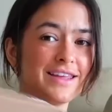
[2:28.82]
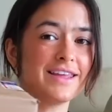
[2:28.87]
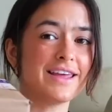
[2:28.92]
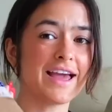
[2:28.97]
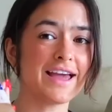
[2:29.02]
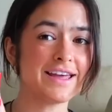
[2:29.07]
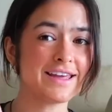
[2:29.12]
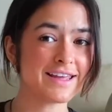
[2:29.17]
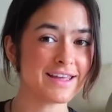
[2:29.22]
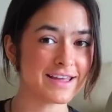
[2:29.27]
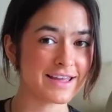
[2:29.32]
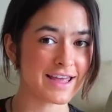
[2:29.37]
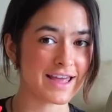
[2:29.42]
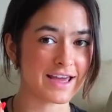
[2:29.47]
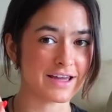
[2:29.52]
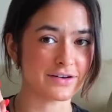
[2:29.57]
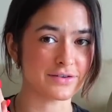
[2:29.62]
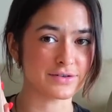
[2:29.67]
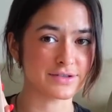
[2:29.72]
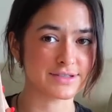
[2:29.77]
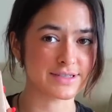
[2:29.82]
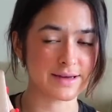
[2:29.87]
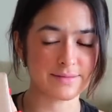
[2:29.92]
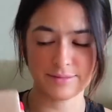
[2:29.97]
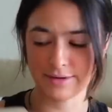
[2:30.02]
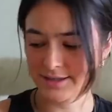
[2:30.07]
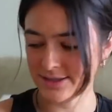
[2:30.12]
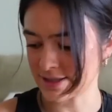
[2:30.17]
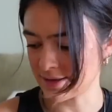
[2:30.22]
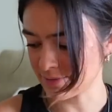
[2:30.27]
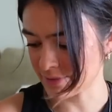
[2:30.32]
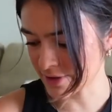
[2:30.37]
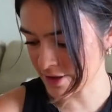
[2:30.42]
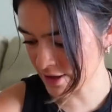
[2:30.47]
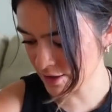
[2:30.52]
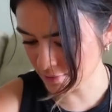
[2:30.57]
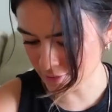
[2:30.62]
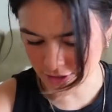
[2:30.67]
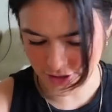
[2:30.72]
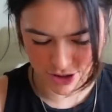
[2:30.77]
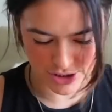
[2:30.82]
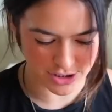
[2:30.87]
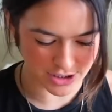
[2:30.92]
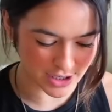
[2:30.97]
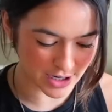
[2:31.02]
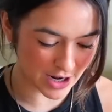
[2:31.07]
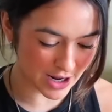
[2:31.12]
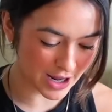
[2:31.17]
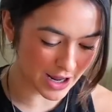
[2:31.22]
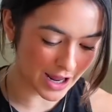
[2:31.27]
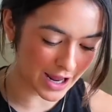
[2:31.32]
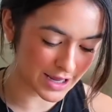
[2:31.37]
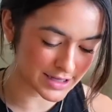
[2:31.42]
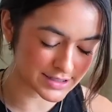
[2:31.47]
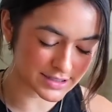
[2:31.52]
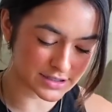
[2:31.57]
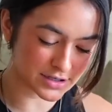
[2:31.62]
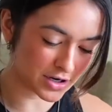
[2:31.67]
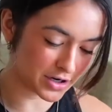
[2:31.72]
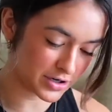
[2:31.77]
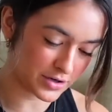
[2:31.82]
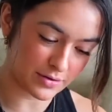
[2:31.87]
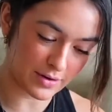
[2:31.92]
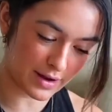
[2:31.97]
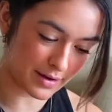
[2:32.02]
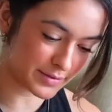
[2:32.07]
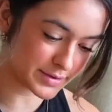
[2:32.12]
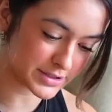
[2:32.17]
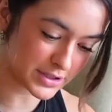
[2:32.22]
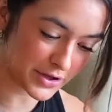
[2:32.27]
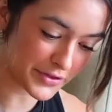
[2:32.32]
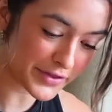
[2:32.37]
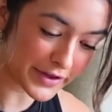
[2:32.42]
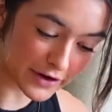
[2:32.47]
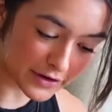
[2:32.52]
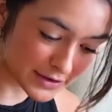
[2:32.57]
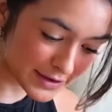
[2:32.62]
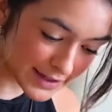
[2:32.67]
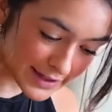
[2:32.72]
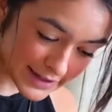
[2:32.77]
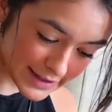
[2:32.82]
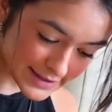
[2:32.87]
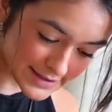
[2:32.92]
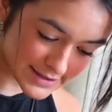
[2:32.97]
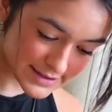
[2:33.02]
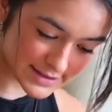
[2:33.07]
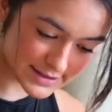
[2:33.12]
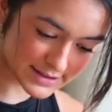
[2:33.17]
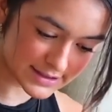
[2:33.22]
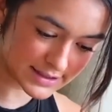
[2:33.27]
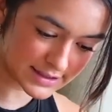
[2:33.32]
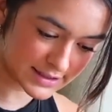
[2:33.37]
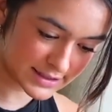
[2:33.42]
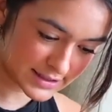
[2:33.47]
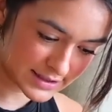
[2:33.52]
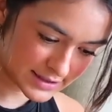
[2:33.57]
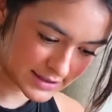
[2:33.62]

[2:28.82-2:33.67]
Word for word: Yankee Candle sent me something, which I did not know I was on their list.